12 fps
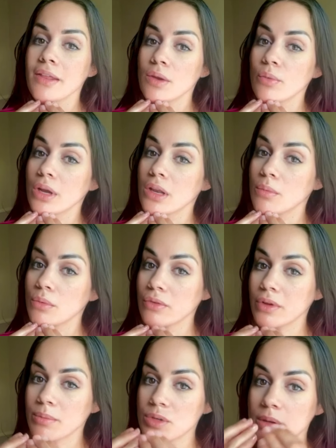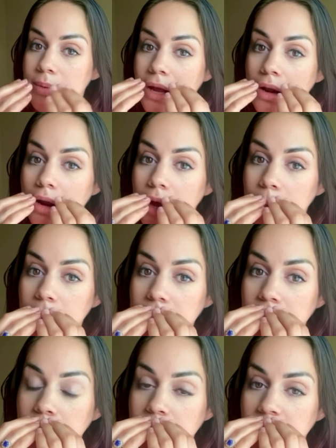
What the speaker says: then we're going to move up to about our upper lip,